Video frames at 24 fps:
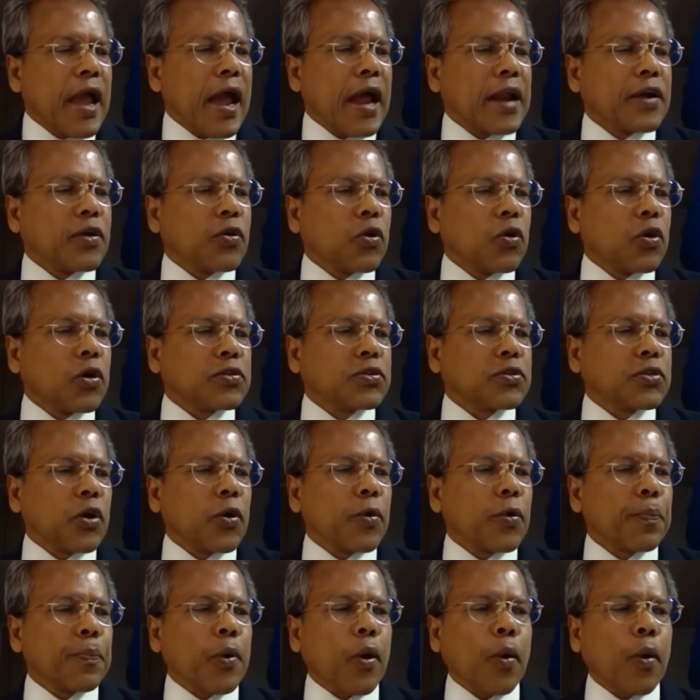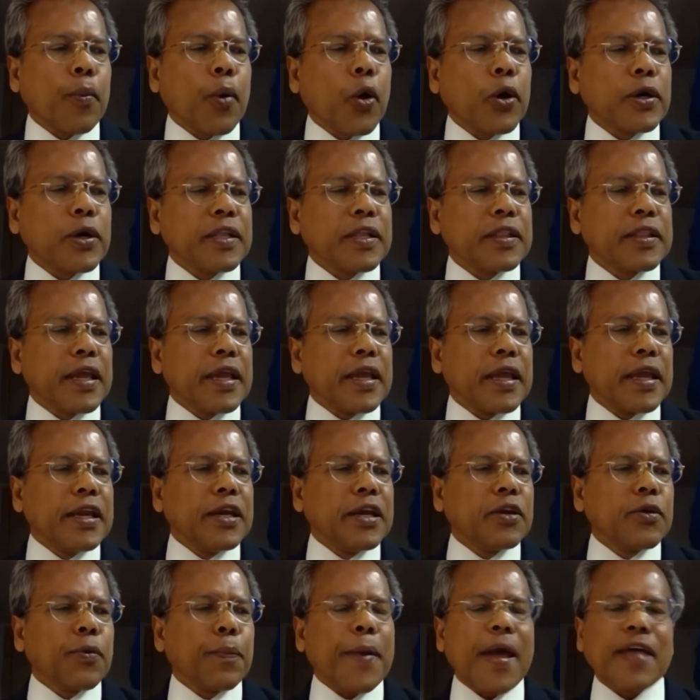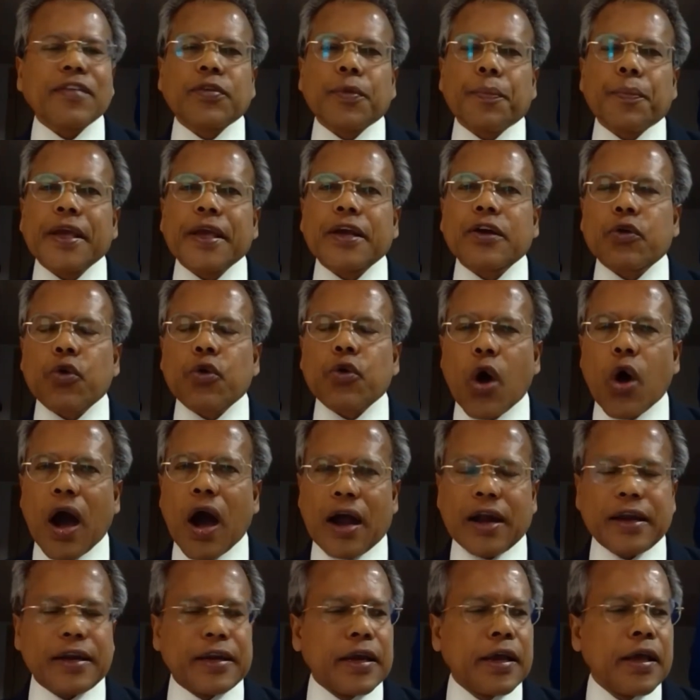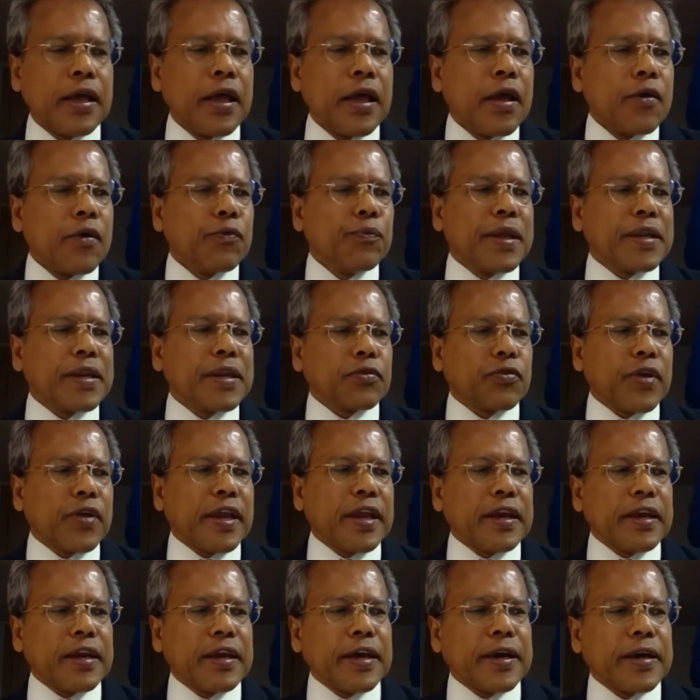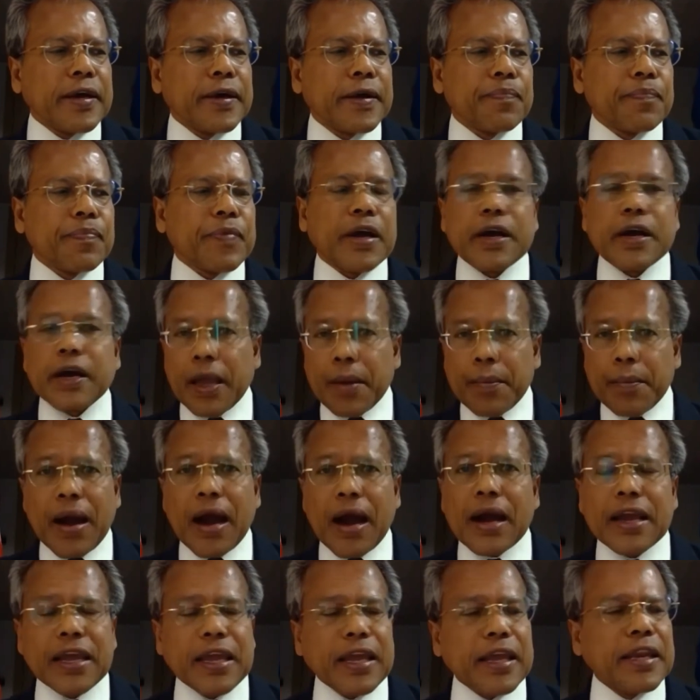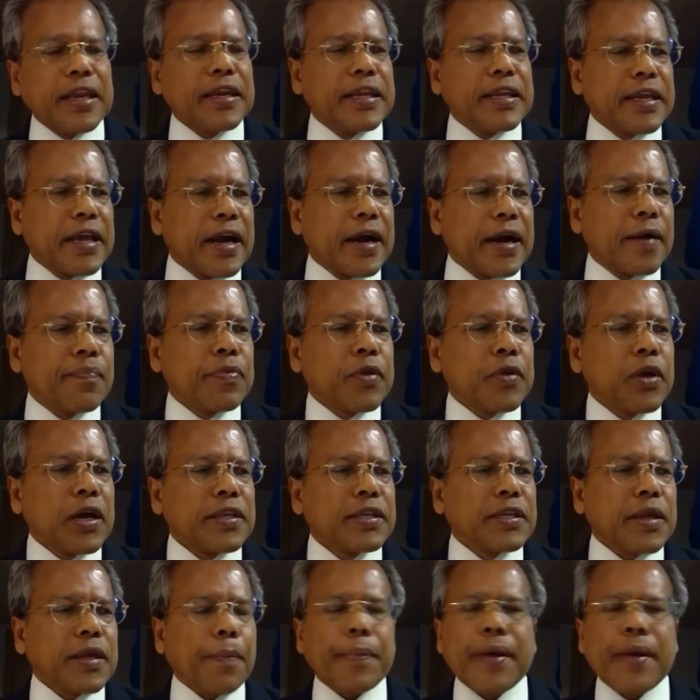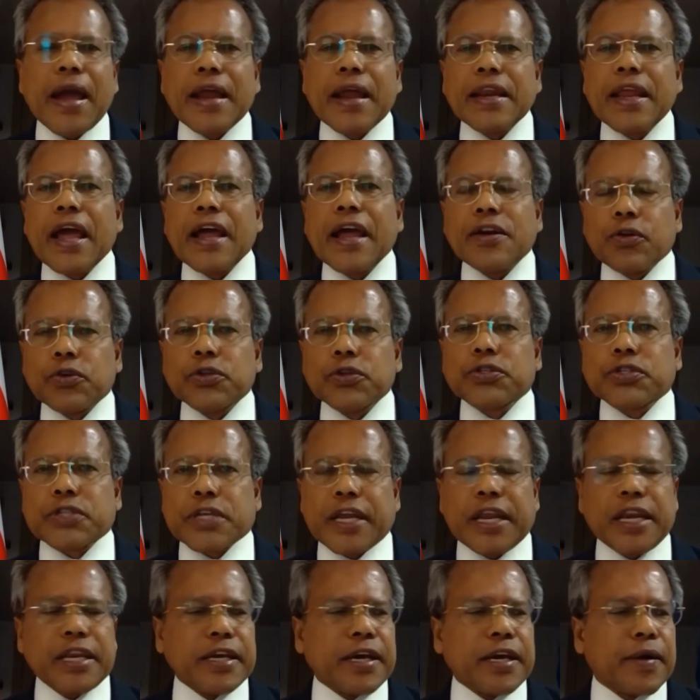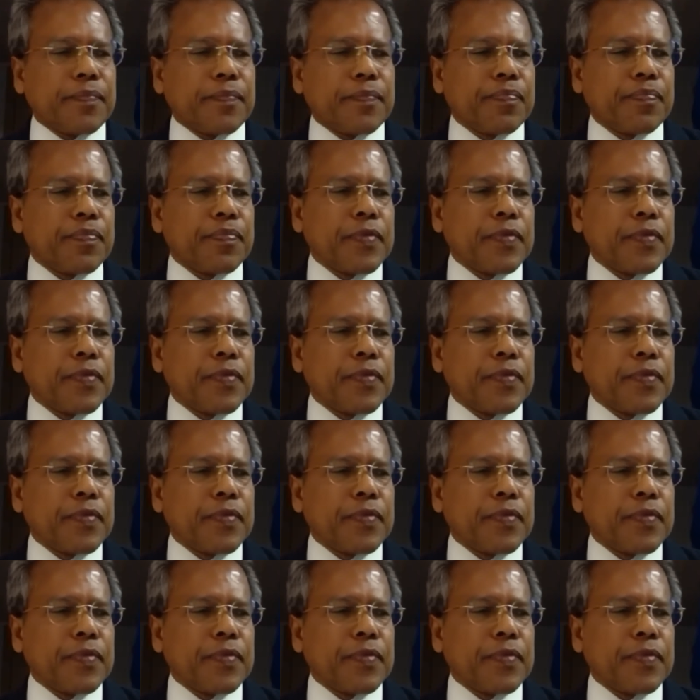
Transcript: and also promoting the Indo-Pacific Quad between uh, uh, among India, Japan, and Australia.